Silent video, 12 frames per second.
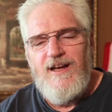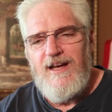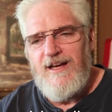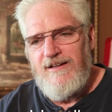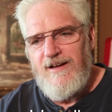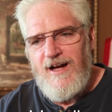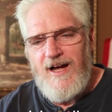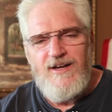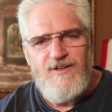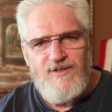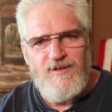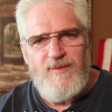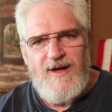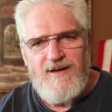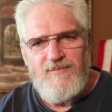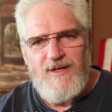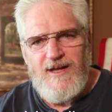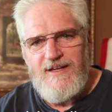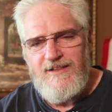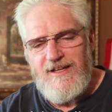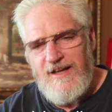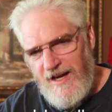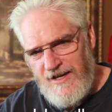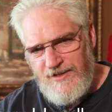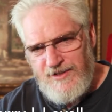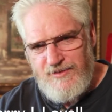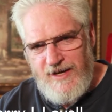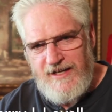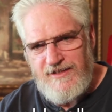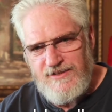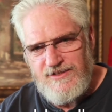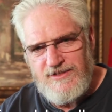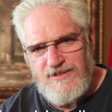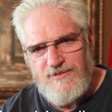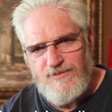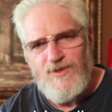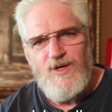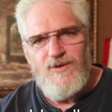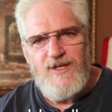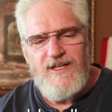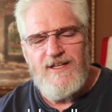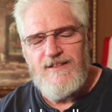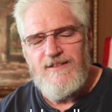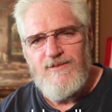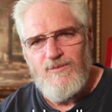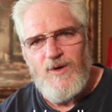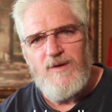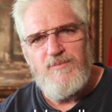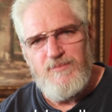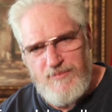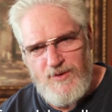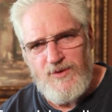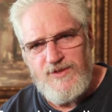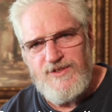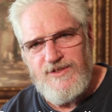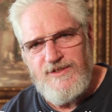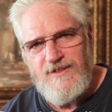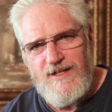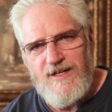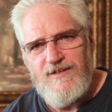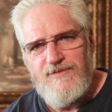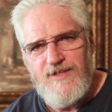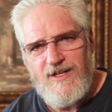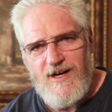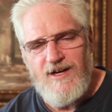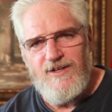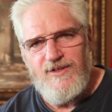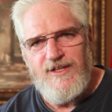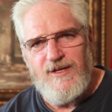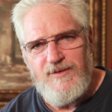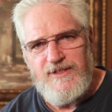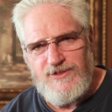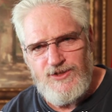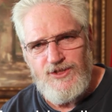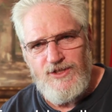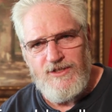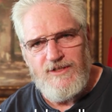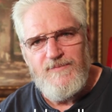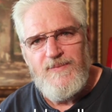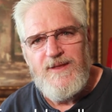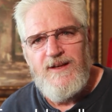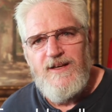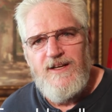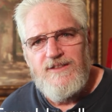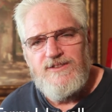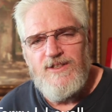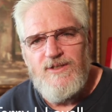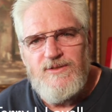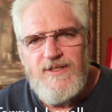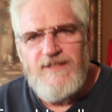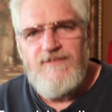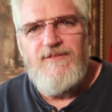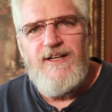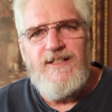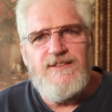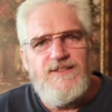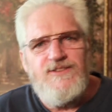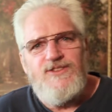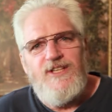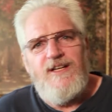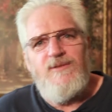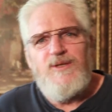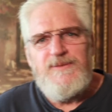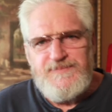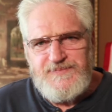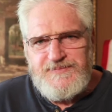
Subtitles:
And under the bottom line, the underwriters wrote in what portion of the cargo they would insure. So in Venice and Genoa,